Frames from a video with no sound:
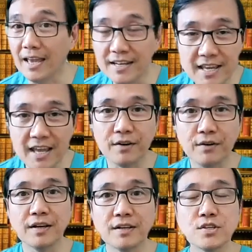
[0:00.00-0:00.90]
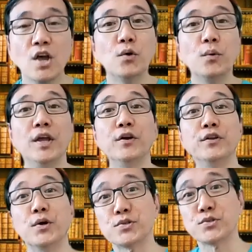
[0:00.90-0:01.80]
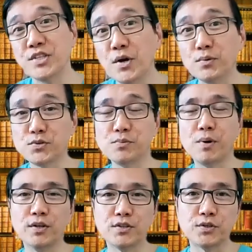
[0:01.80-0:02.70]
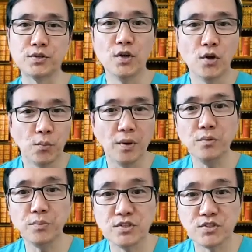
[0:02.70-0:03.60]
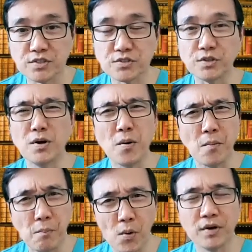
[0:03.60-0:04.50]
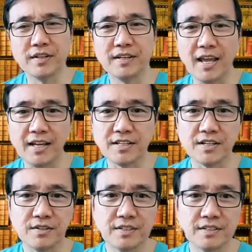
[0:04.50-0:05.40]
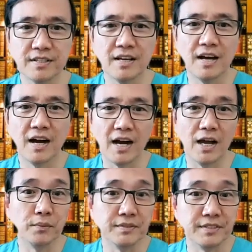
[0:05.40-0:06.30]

any areas where in your CO2 monitor will register more than 800, I will